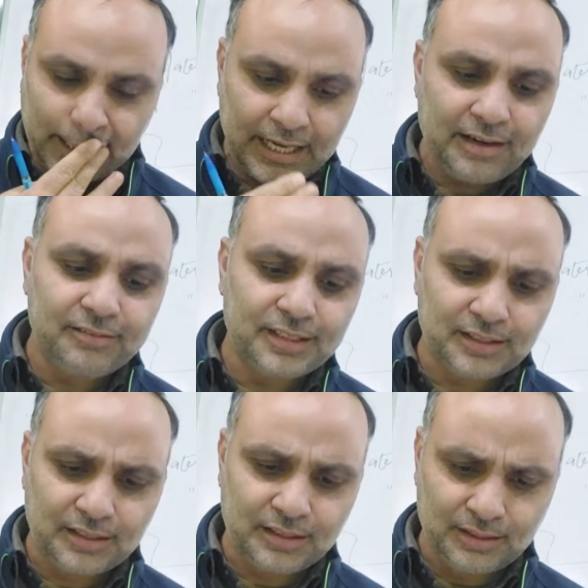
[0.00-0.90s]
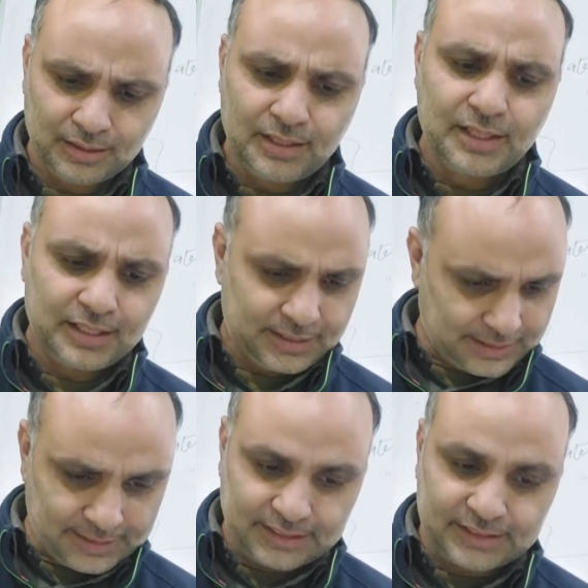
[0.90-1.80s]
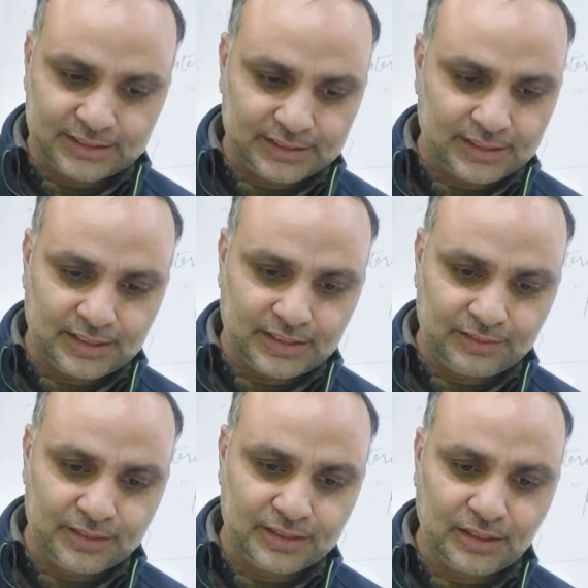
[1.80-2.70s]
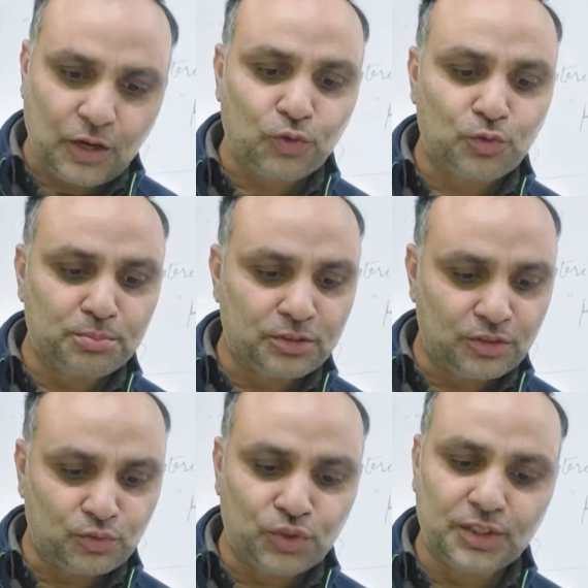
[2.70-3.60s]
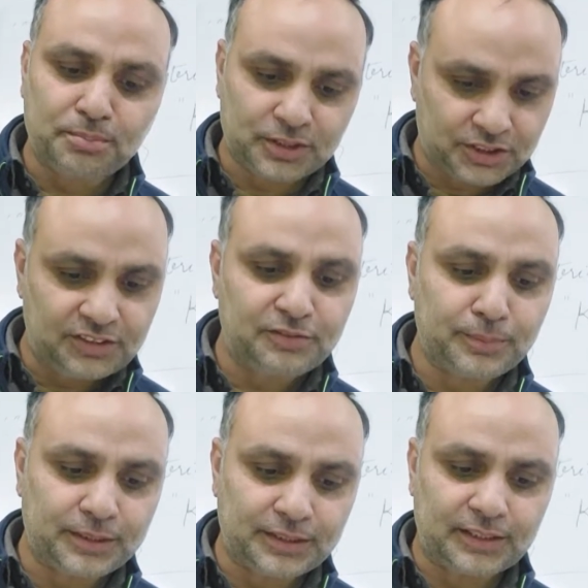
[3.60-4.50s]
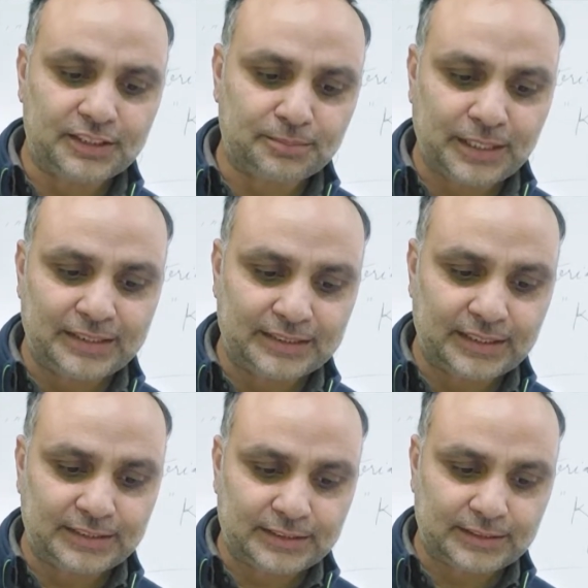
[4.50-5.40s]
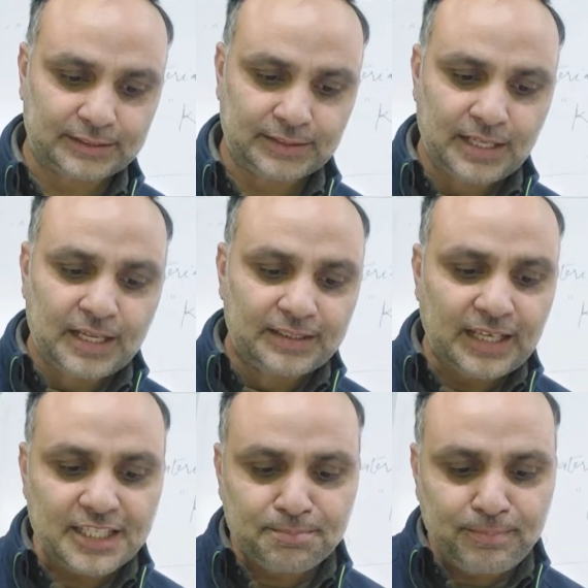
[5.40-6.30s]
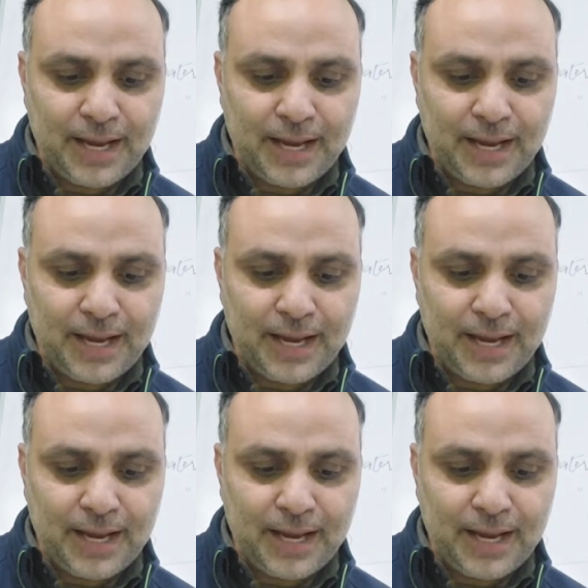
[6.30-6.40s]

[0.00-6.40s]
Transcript: have intersections with how we perceive materialism as such. Thus,